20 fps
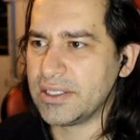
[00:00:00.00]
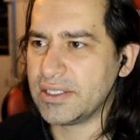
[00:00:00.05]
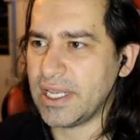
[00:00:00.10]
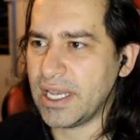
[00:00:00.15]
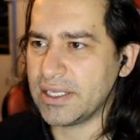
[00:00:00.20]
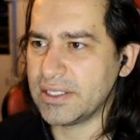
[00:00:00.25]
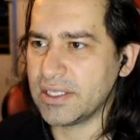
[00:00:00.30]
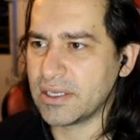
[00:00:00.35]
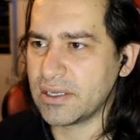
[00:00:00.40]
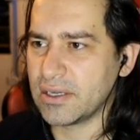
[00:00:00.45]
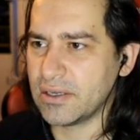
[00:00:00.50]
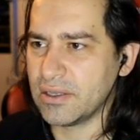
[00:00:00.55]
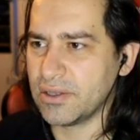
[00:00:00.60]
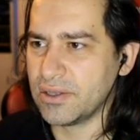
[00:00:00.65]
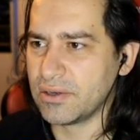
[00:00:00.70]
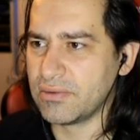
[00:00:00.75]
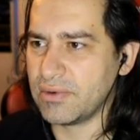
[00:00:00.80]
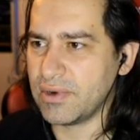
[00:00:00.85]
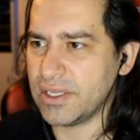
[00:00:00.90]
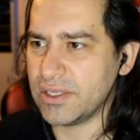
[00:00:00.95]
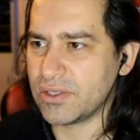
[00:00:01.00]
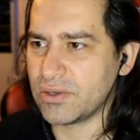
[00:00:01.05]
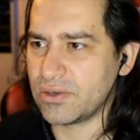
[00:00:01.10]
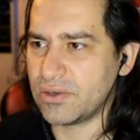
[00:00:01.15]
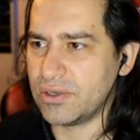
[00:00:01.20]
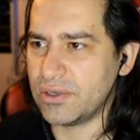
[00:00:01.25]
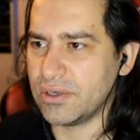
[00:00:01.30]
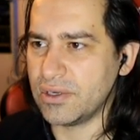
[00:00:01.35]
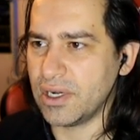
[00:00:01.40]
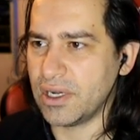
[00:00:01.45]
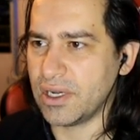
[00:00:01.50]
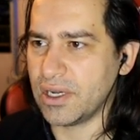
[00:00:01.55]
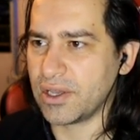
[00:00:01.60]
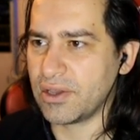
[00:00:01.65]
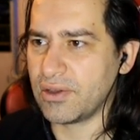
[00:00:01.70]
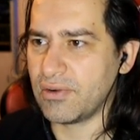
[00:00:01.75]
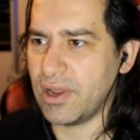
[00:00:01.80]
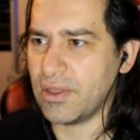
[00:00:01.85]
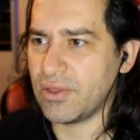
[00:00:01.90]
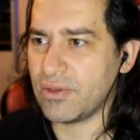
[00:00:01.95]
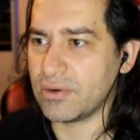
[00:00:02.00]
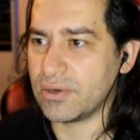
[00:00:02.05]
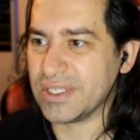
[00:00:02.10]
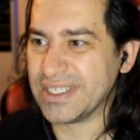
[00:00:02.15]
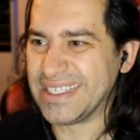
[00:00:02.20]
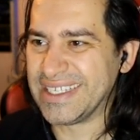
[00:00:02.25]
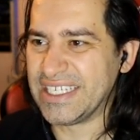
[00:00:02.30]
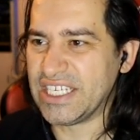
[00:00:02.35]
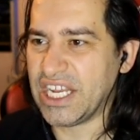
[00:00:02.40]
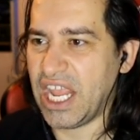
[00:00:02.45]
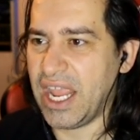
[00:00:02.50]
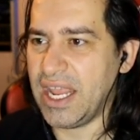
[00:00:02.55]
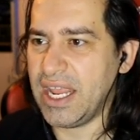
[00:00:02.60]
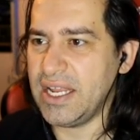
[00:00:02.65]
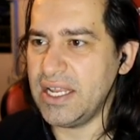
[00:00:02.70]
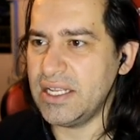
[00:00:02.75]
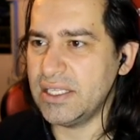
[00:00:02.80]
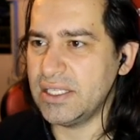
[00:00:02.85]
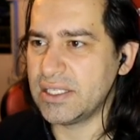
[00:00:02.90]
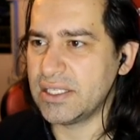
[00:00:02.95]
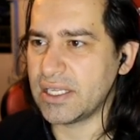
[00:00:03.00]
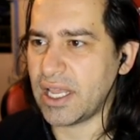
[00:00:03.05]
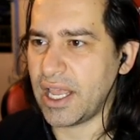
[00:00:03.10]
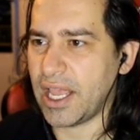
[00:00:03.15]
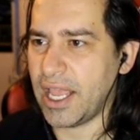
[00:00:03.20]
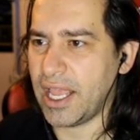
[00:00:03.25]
Tactical, the Greythor's chains.